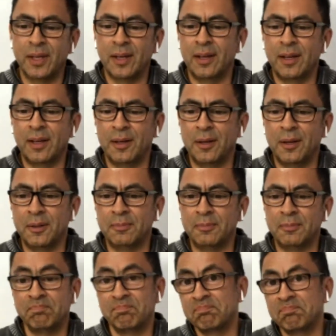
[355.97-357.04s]

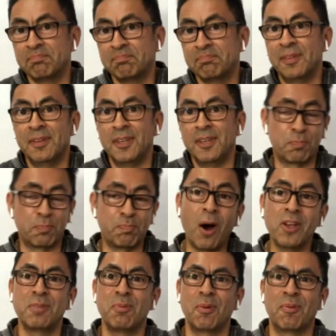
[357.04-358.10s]
It's
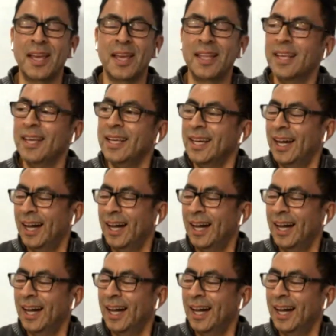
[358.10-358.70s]
possible, right?